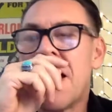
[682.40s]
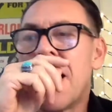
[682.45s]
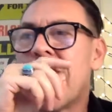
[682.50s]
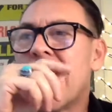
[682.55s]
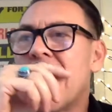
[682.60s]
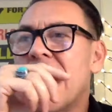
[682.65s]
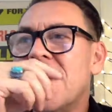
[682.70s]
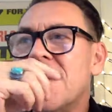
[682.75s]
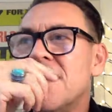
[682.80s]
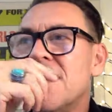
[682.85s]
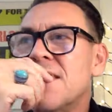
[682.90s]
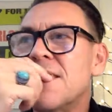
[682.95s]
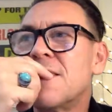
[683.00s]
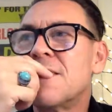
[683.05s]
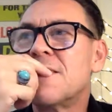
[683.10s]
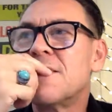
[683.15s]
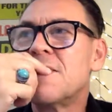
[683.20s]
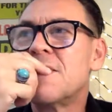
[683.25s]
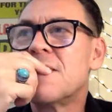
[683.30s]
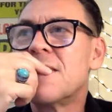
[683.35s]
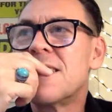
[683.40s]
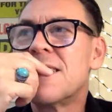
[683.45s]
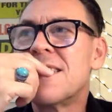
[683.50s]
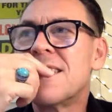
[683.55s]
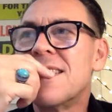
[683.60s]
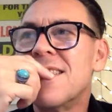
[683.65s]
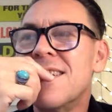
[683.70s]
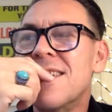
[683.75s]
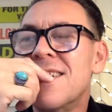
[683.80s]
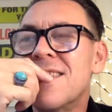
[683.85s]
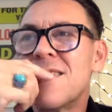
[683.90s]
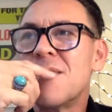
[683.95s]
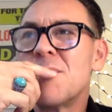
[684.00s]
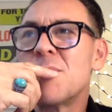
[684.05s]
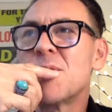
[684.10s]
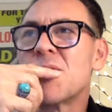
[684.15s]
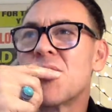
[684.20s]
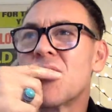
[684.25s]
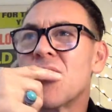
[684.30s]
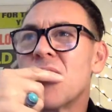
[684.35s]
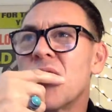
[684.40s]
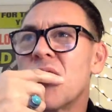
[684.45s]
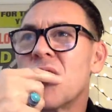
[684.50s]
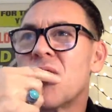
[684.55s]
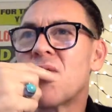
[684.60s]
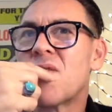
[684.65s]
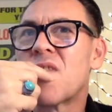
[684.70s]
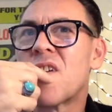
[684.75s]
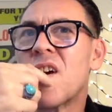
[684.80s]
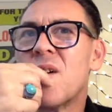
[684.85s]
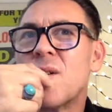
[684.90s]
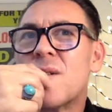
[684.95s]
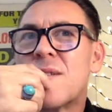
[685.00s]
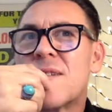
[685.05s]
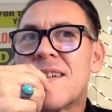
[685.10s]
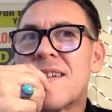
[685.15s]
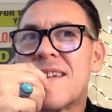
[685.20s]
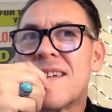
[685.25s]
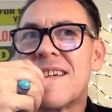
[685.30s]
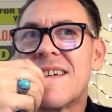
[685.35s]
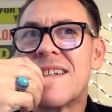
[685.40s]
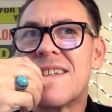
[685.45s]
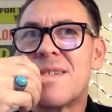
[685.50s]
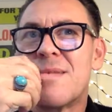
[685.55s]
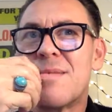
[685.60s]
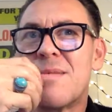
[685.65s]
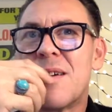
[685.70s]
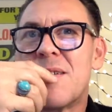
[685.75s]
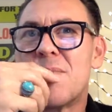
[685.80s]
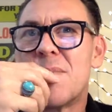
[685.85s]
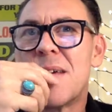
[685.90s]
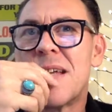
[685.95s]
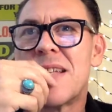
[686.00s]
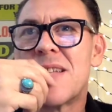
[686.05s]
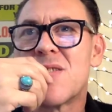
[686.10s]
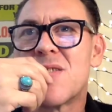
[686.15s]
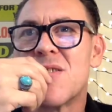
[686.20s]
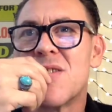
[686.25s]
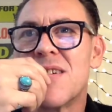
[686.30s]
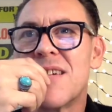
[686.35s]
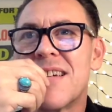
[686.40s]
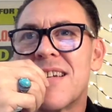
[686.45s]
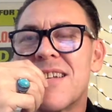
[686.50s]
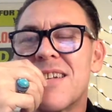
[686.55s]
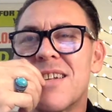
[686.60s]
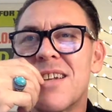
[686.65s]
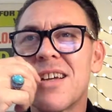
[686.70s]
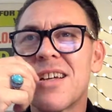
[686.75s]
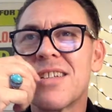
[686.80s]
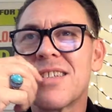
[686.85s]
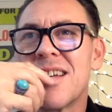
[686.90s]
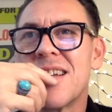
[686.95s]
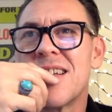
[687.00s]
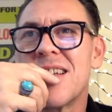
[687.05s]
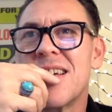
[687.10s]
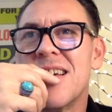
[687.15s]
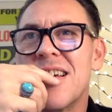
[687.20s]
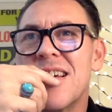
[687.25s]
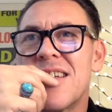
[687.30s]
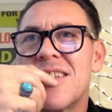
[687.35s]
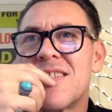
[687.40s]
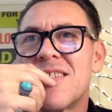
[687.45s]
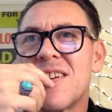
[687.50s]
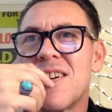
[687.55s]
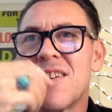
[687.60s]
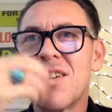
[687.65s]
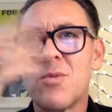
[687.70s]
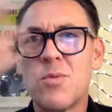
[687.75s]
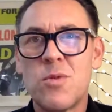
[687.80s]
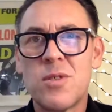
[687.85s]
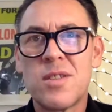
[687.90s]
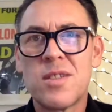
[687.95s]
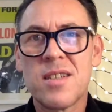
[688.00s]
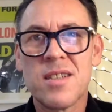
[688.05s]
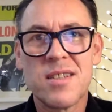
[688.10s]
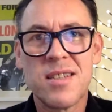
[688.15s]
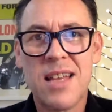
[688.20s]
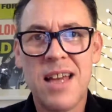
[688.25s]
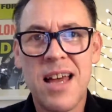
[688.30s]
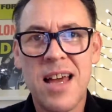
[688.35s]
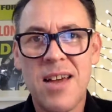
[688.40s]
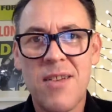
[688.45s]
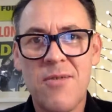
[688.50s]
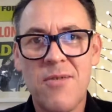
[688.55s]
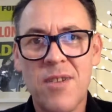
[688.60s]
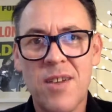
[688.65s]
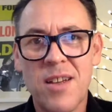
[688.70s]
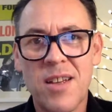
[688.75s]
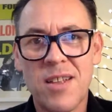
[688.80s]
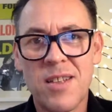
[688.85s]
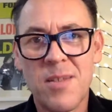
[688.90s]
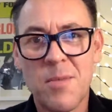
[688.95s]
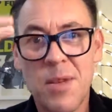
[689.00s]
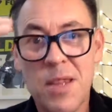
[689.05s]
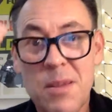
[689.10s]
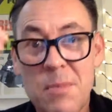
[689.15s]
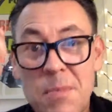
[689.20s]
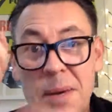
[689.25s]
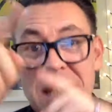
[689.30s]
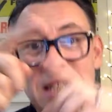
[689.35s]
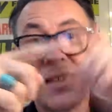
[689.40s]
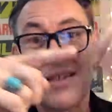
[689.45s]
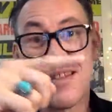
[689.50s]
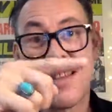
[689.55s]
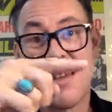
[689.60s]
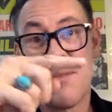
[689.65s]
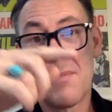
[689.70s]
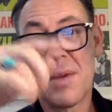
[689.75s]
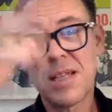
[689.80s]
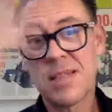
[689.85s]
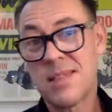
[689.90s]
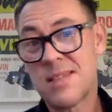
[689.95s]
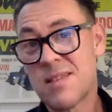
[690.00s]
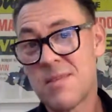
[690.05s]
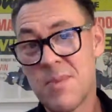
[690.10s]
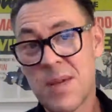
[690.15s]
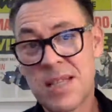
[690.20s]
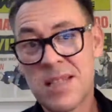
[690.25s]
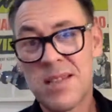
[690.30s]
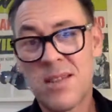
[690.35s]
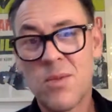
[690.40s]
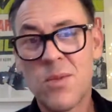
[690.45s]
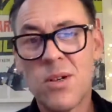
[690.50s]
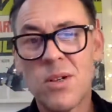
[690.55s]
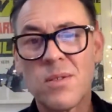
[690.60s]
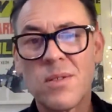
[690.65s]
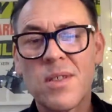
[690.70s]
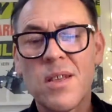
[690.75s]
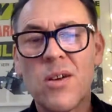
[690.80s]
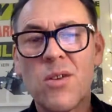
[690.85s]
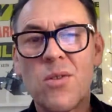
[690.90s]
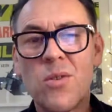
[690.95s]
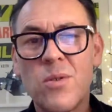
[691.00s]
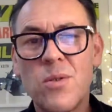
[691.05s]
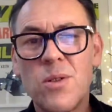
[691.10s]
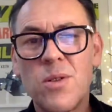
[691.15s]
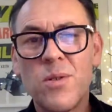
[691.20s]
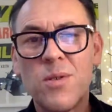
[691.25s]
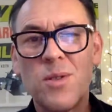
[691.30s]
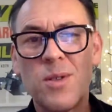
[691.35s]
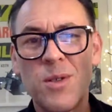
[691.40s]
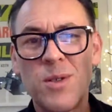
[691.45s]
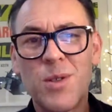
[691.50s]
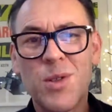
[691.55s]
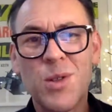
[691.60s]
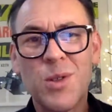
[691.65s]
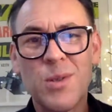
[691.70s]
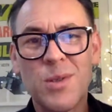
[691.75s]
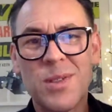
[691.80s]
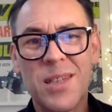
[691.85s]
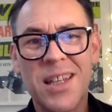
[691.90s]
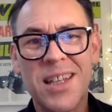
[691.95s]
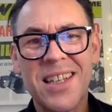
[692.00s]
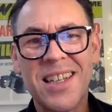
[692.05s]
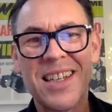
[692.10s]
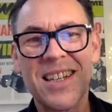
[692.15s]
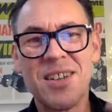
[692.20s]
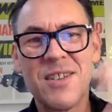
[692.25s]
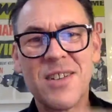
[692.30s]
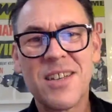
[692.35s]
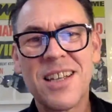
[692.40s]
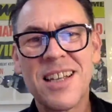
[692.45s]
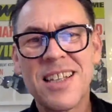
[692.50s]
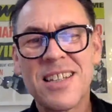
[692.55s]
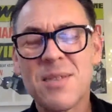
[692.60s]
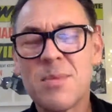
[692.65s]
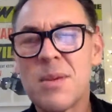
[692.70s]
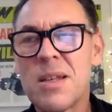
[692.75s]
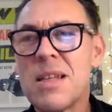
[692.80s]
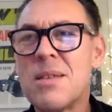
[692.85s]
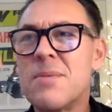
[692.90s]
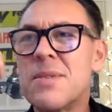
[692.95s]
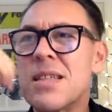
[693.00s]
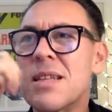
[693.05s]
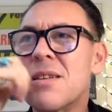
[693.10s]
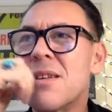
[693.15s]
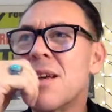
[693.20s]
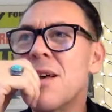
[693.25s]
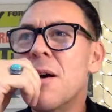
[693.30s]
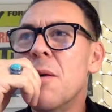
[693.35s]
And in terms of coaching and mentoring, like I say, Tiger Woods doesn't have somebody better than him because he's the best in the world. So who do you choose then? It gets a bit limited.